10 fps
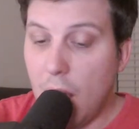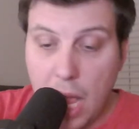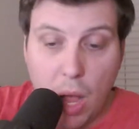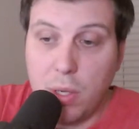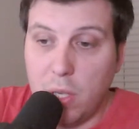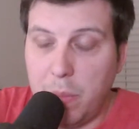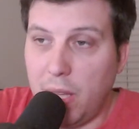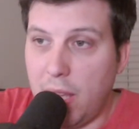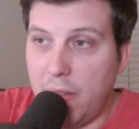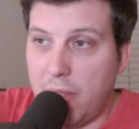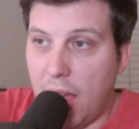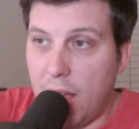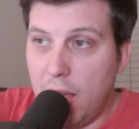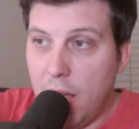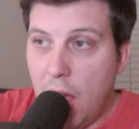I also believe
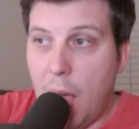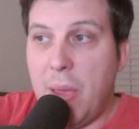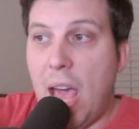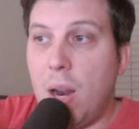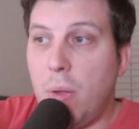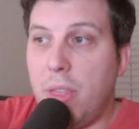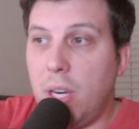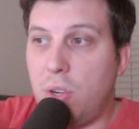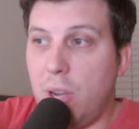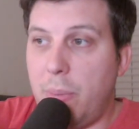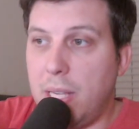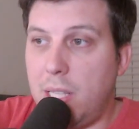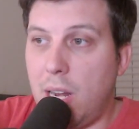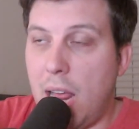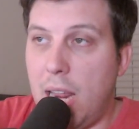that, I don't think Trump has
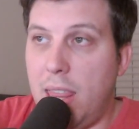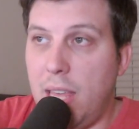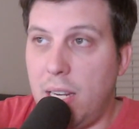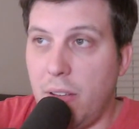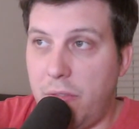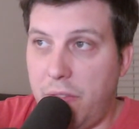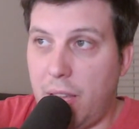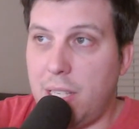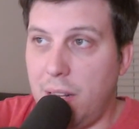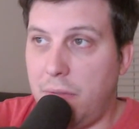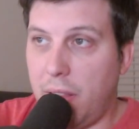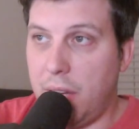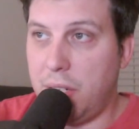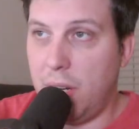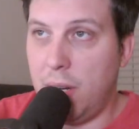done anything to fix
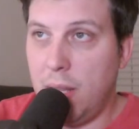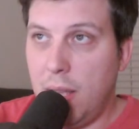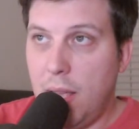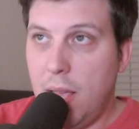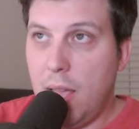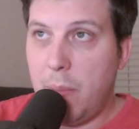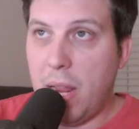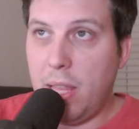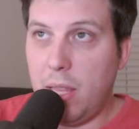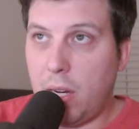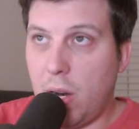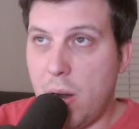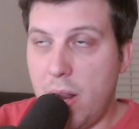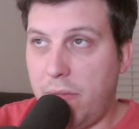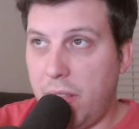inflation, but I think the
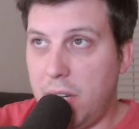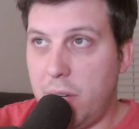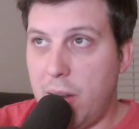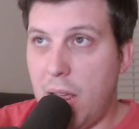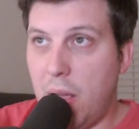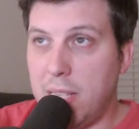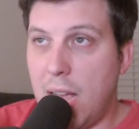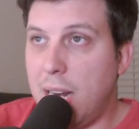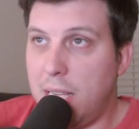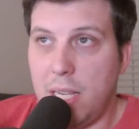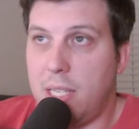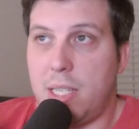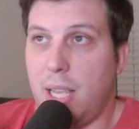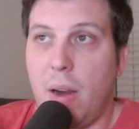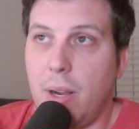current inflation right now is not
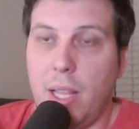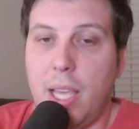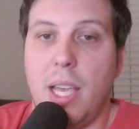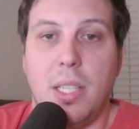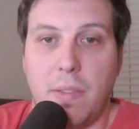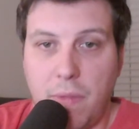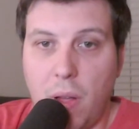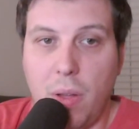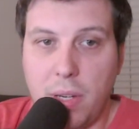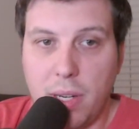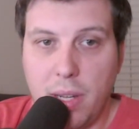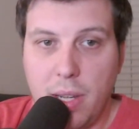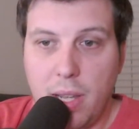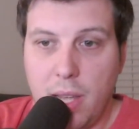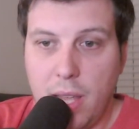necessarily his fault.
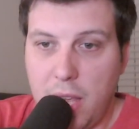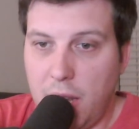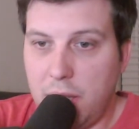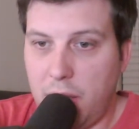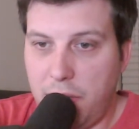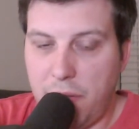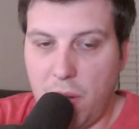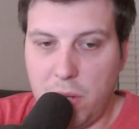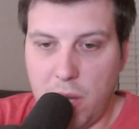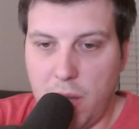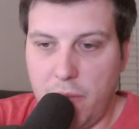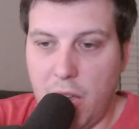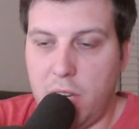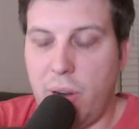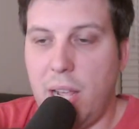It is the fault of
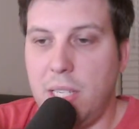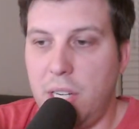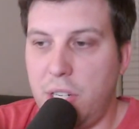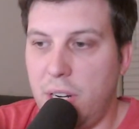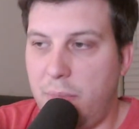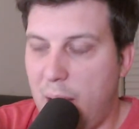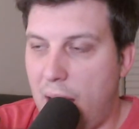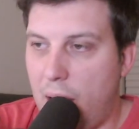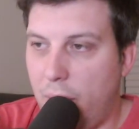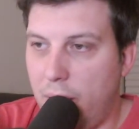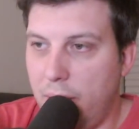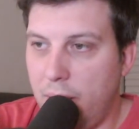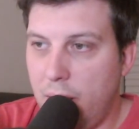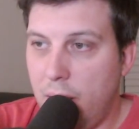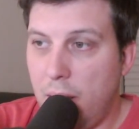a transition of power
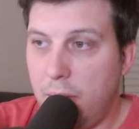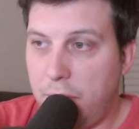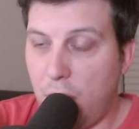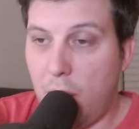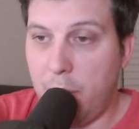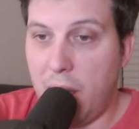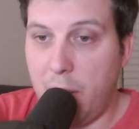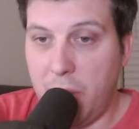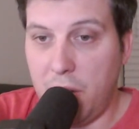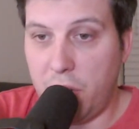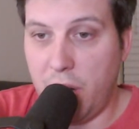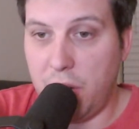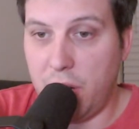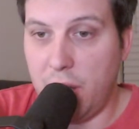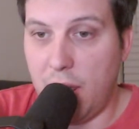from an
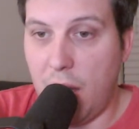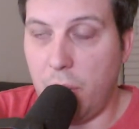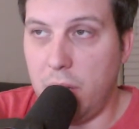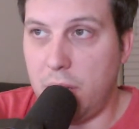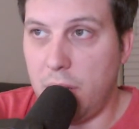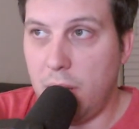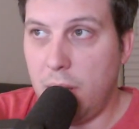administration that was